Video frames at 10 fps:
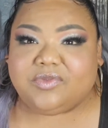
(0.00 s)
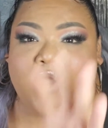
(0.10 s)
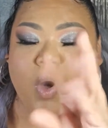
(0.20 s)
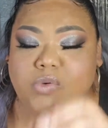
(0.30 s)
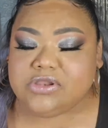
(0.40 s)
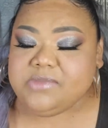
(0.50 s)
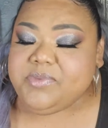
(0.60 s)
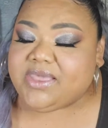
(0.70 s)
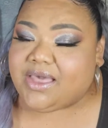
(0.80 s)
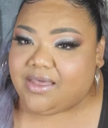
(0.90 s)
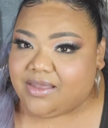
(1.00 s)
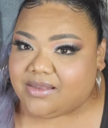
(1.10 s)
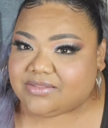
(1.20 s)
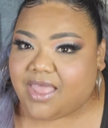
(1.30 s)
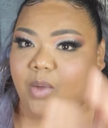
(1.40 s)
Only
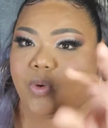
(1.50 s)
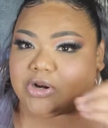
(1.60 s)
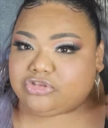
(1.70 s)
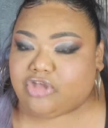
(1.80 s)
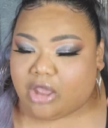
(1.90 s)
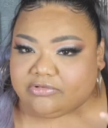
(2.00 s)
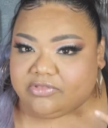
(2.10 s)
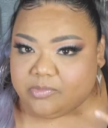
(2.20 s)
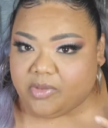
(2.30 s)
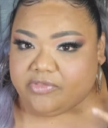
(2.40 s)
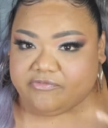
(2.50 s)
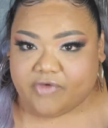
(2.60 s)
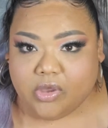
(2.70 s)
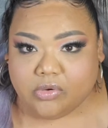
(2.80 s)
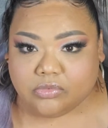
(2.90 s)
because I want to talk to them on the
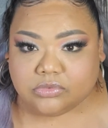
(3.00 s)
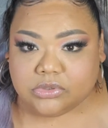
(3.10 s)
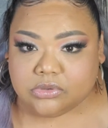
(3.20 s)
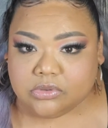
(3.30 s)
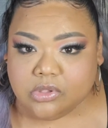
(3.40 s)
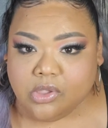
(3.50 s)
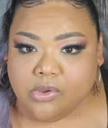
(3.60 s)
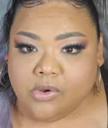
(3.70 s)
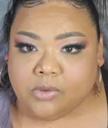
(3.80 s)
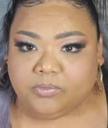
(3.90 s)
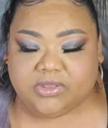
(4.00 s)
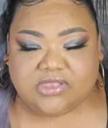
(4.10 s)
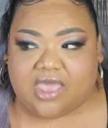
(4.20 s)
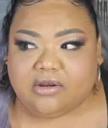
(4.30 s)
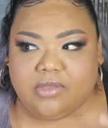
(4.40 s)
phone. Because
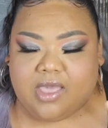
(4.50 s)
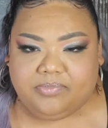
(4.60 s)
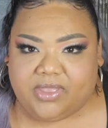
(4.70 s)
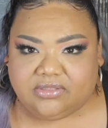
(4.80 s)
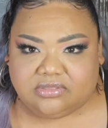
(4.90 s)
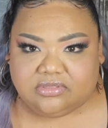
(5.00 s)
I don't, I'm not,